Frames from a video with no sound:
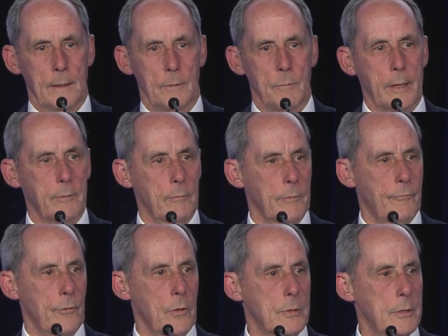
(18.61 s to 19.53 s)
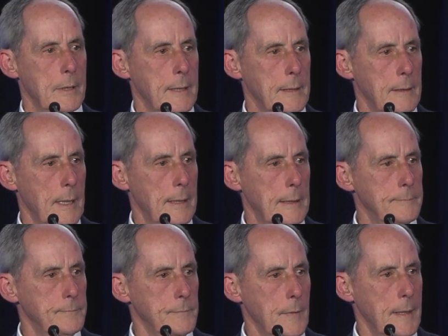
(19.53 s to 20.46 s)
Rick referred
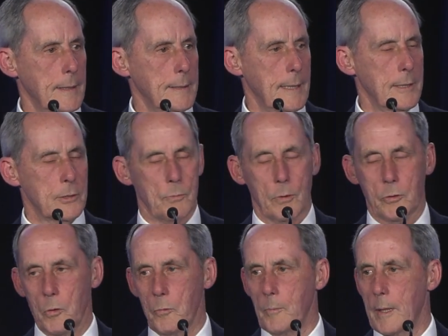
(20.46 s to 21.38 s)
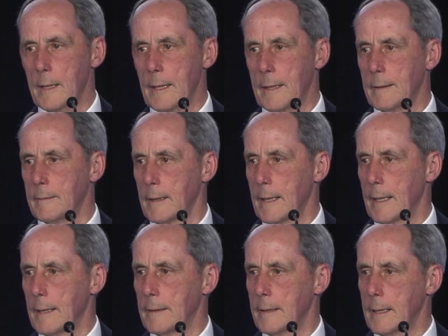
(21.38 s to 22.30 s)
to his recruitment
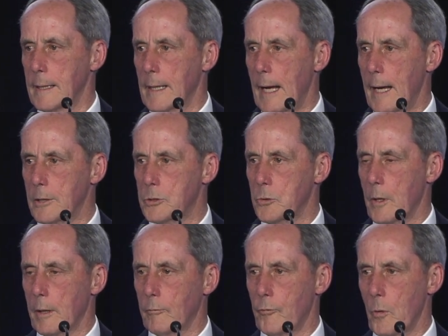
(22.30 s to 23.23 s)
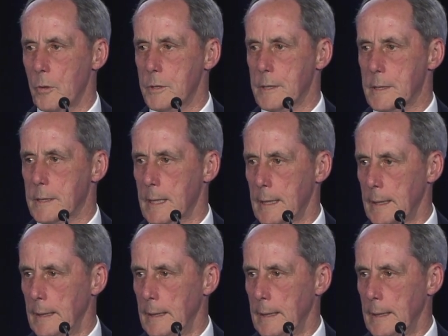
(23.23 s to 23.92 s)
and he and I joining forces